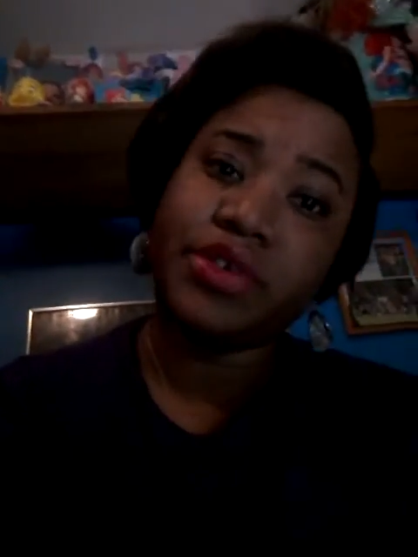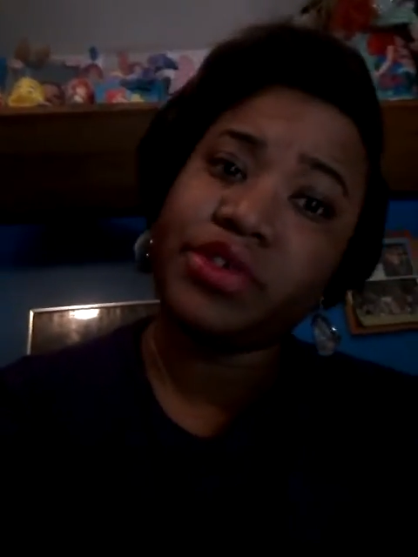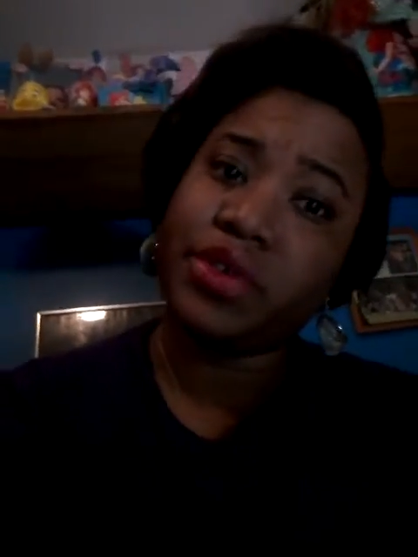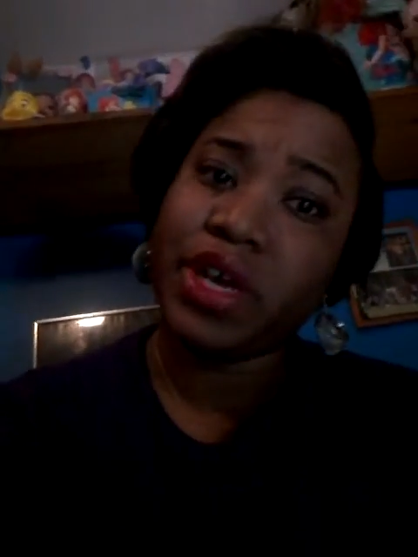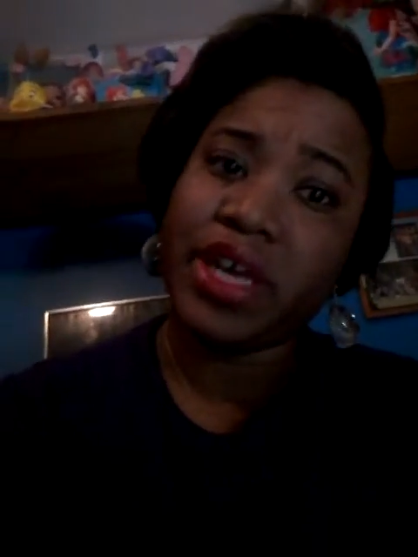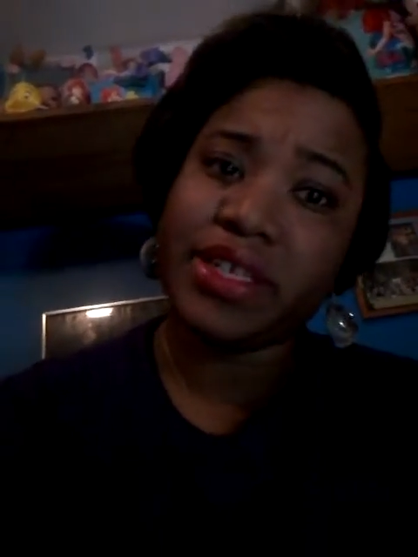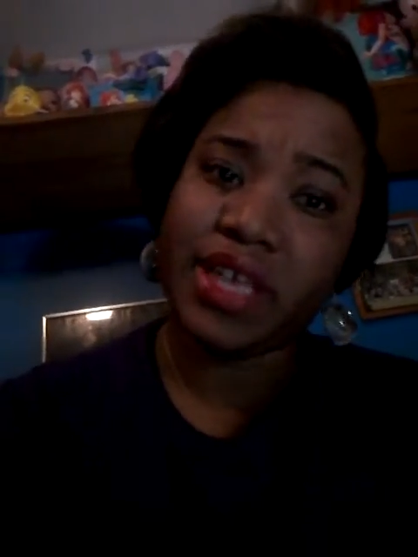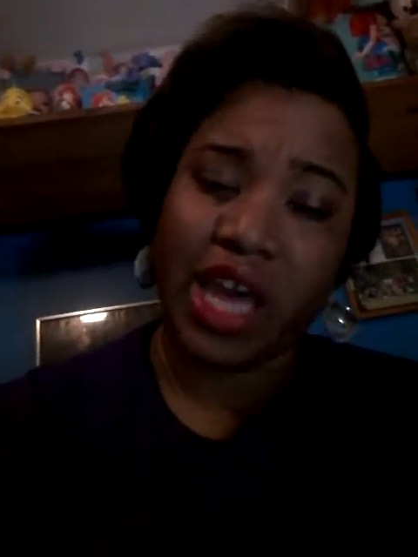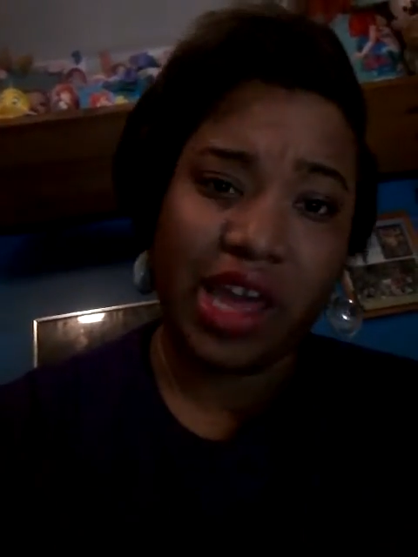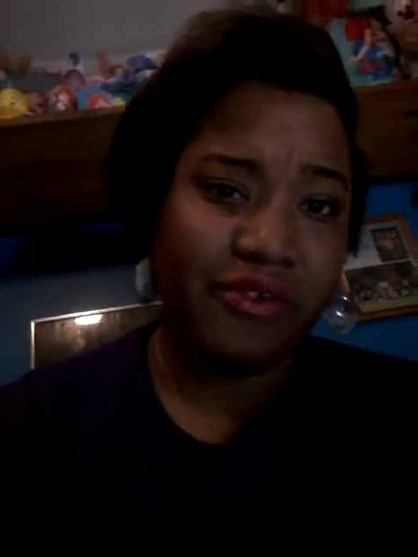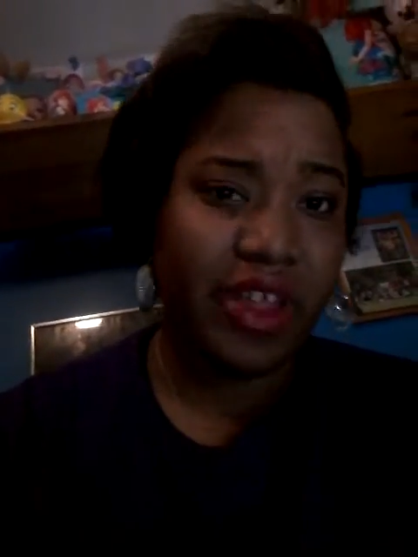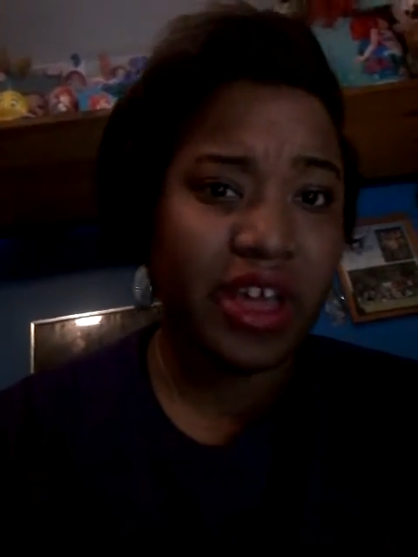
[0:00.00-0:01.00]
So guys,
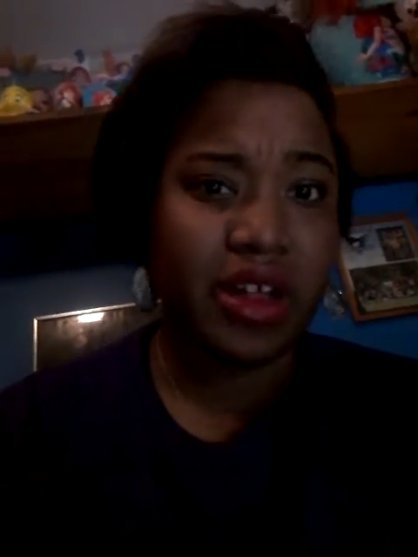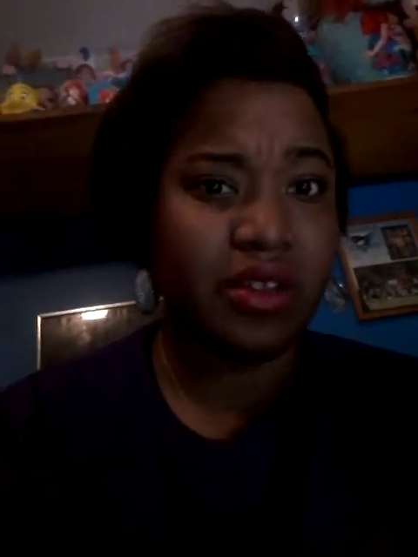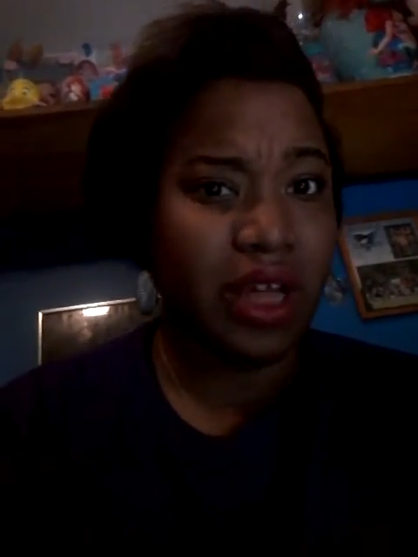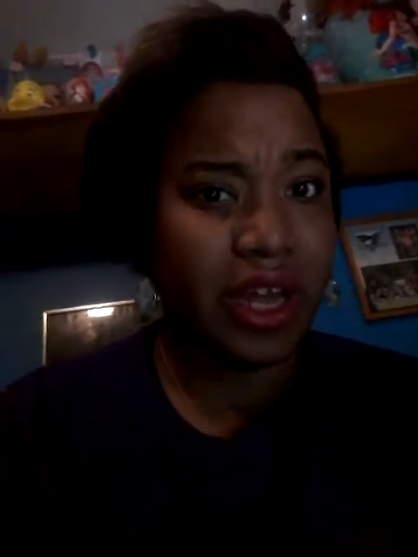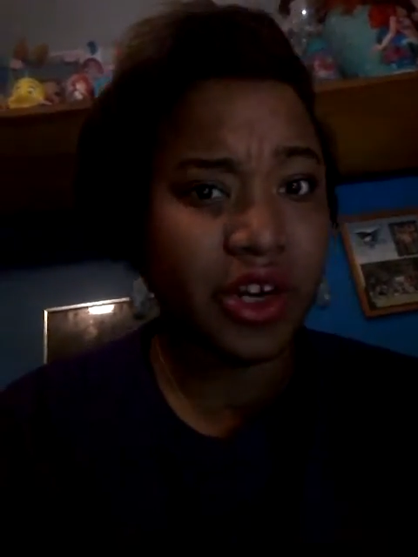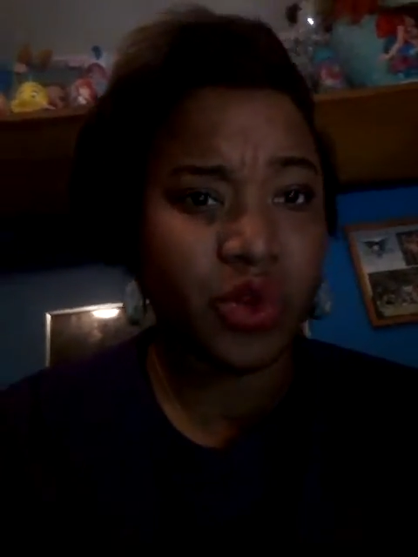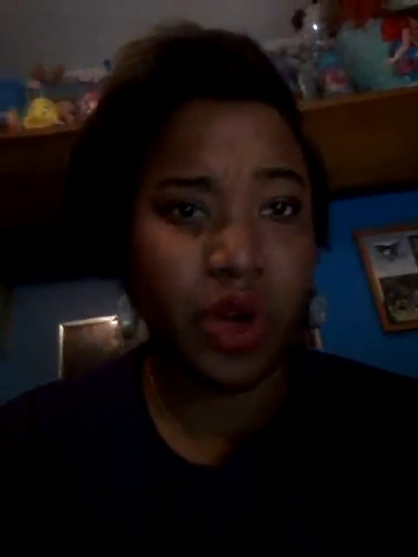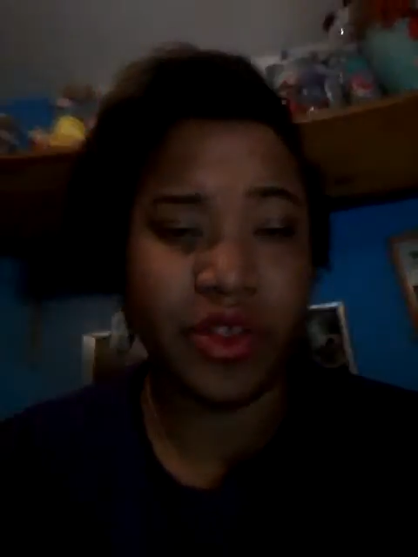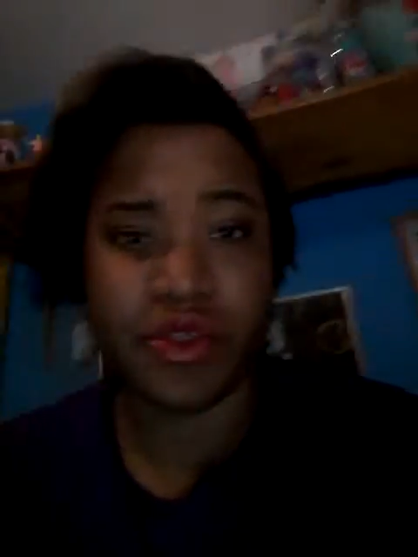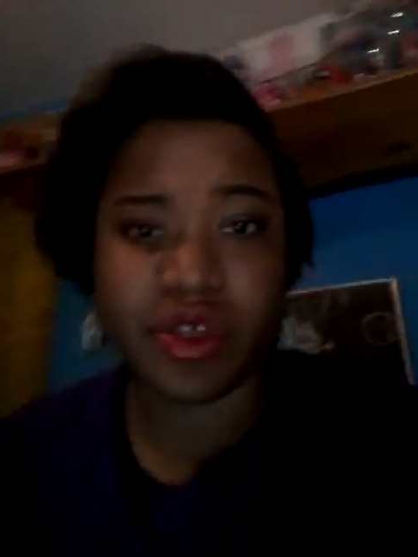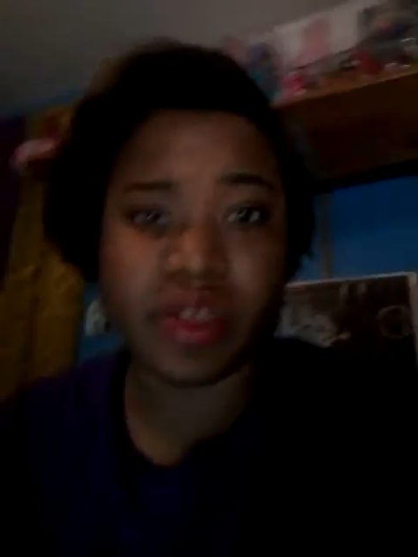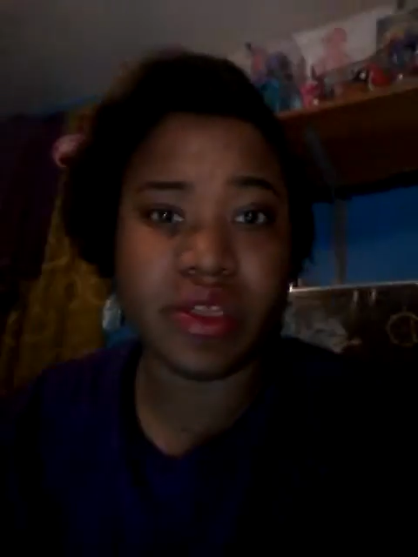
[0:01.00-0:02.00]
I have like a lot of
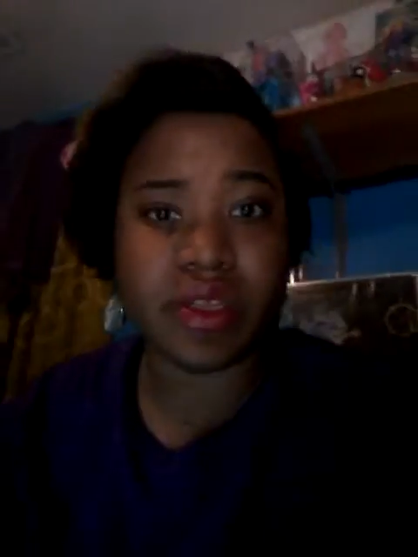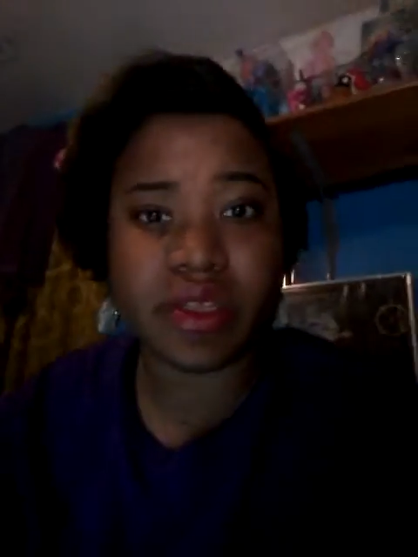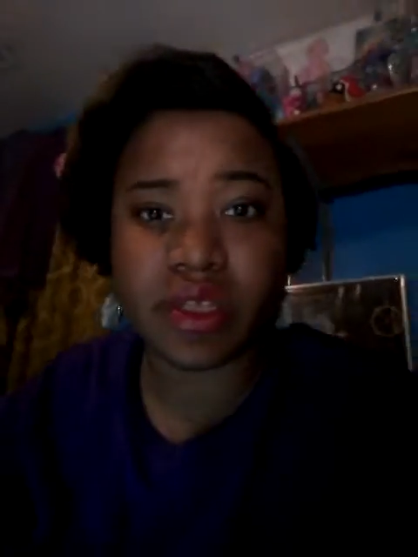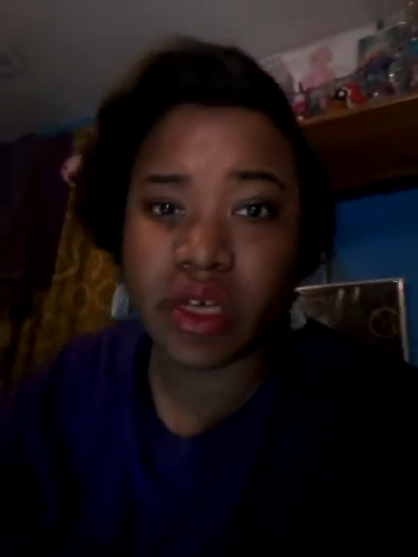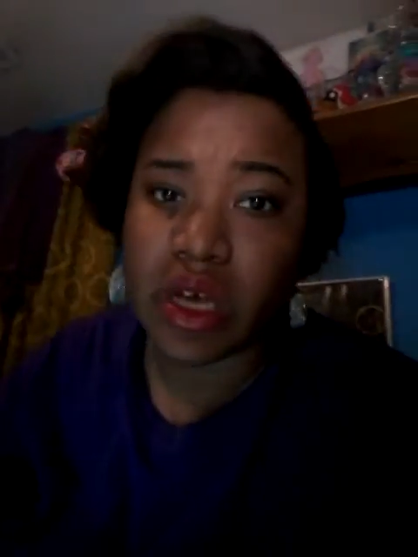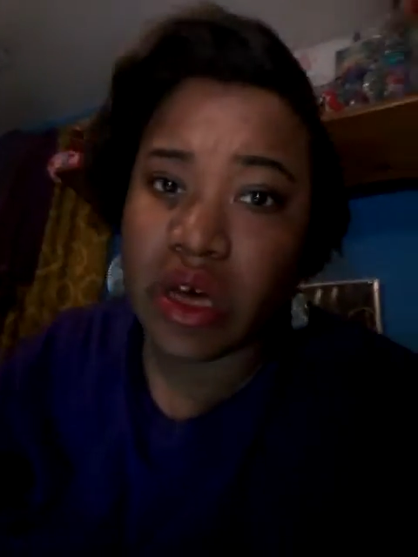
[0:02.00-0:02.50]
questions